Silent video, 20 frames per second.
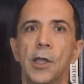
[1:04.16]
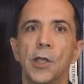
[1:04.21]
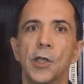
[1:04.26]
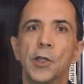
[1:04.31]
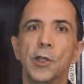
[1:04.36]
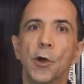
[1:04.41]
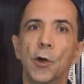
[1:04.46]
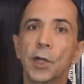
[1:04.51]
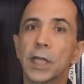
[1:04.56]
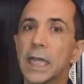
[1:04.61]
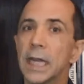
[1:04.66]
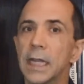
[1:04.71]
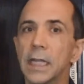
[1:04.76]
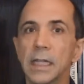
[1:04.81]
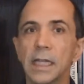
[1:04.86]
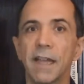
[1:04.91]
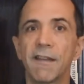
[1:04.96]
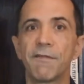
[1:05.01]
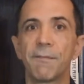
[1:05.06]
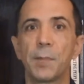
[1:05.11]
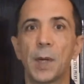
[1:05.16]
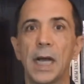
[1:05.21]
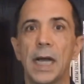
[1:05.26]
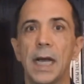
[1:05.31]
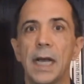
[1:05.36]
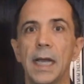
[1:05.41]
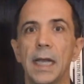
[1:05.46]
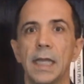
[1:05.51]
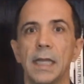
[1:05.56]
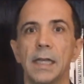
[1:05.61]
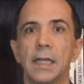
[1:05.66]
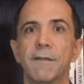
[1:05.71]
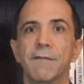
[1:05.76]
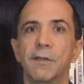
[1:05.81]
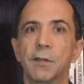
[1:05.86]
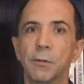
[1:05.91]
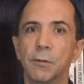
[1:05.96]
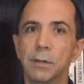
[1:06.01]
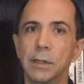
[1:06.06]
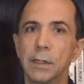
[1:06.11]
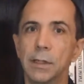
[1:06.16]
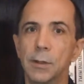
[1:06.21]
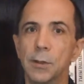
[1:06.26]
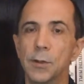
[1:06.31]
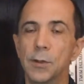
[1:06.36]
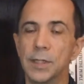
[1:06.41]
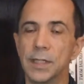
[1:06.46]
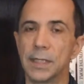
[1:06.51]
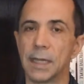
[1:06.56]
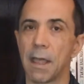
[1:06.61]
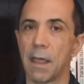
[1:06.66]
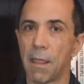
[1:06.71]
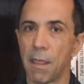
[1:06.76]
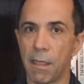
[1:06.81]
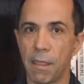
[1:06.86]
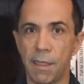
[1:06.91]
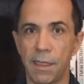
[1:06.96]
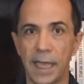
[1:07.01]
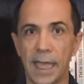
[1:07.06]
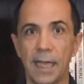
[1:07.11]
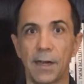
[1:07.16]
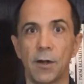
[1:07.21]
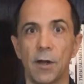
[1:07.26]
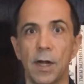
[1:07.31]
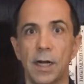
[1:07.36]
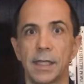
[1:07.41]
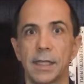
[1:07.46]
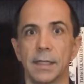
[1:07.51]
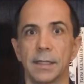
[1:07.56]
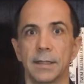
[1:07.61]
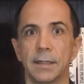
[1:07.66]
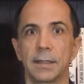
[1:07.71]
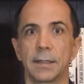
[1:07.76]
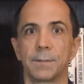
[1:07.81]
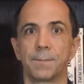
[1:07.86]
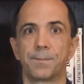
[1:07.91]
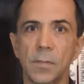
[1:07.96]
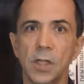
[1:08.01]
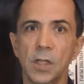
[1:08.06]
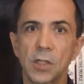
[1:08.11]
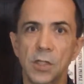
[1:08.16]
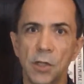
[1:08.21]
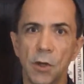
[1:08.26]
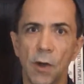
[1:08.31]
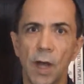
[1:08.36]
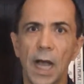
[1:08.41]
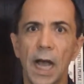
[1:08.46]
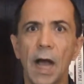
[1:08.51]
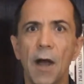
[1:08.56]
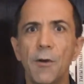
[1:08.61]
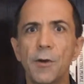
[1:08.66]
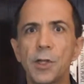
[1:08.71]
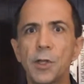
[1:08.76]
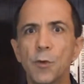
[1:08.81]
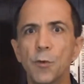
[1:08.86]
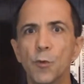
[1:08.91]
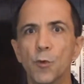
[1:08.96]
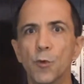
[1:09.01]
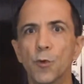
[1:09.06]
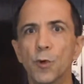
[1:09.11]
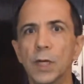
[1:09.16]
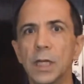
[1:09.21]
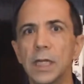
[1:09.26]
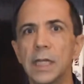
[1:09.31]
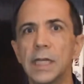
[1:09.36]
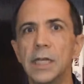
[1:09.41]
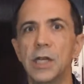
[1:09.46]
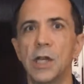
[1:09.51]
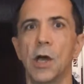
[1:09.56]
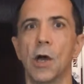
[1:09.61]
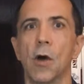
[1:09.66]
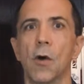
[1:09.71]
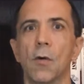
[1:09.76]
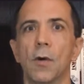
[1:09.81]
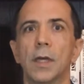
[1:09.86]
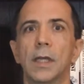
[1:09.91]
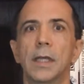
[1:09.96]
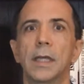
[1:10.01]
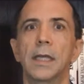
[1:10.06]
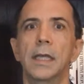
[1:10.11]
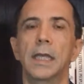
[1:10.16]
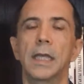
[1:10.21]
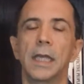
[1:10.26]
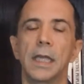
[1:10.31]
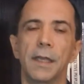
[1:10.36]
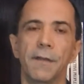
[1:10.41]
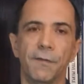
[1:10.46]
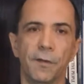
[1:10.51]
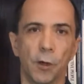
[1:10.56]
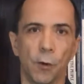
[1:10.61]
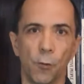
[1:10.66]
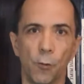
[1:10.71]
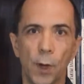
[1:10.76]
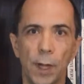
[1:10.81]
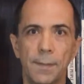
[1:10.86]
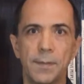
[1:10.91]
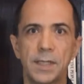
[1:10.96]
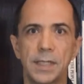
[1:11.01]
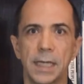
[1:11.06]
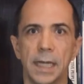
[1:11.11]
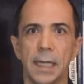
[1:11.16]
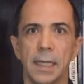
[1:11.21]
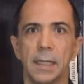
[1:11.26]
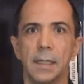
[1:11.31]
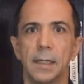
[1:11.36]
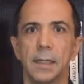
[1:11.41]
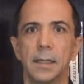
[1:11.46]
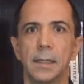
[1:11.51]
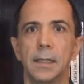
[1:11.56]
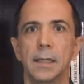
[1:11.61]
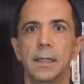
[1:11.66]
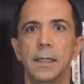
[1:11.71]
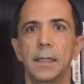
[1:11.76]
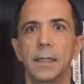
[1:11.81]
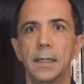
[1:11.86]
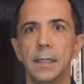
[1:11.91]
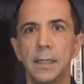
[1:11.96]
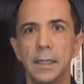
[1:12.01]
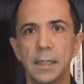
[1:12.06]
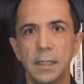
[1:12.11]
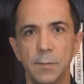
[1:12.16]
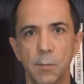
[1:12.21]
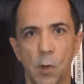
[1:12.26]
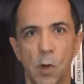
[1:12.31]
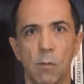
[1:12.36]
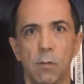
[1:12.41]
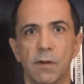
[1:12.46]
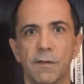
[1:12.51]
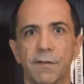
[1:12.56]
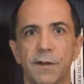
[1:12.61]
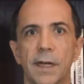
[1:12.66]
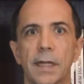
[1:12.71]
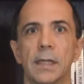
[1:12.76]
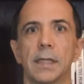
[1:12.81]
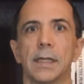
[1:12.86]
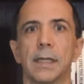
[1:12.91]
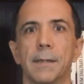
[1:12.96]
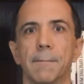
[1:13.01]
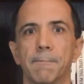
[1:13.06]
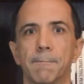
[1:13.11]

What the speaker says: you're getting left behind if you lose that audience. So how do you really know if your website is mobile friendly?